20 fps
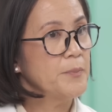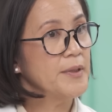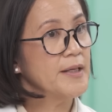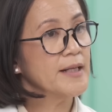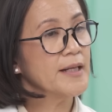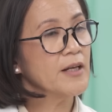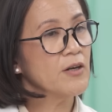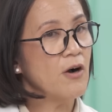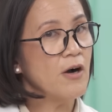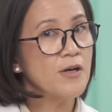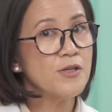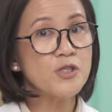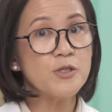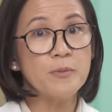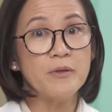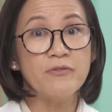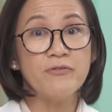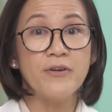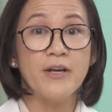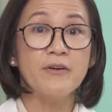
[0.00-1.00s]
But it can also
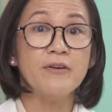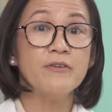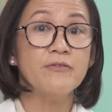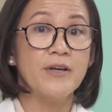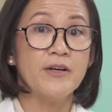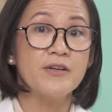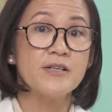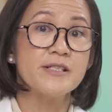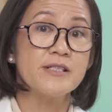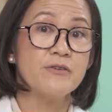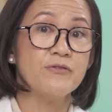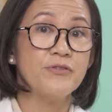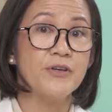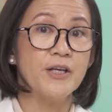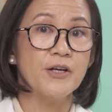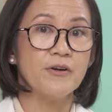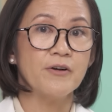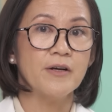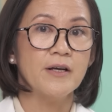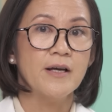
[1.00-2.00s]
be very, very
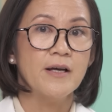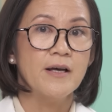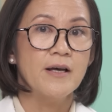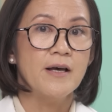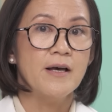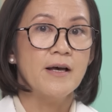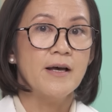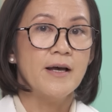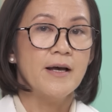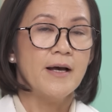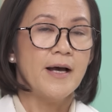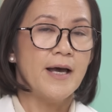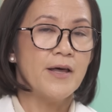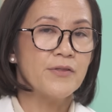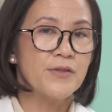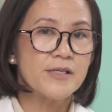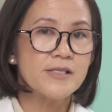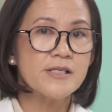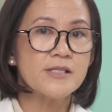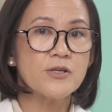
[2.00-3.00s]
severe.
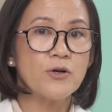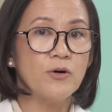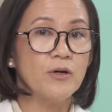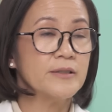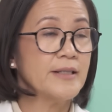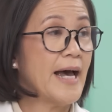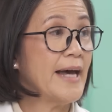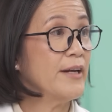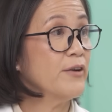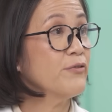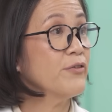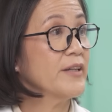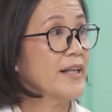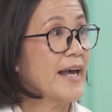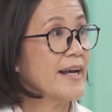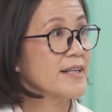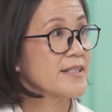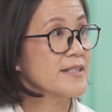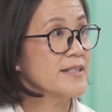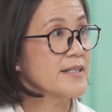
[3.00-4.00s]
And this is called
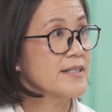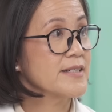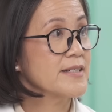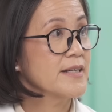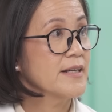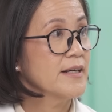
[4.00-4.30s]
anaphylaxis.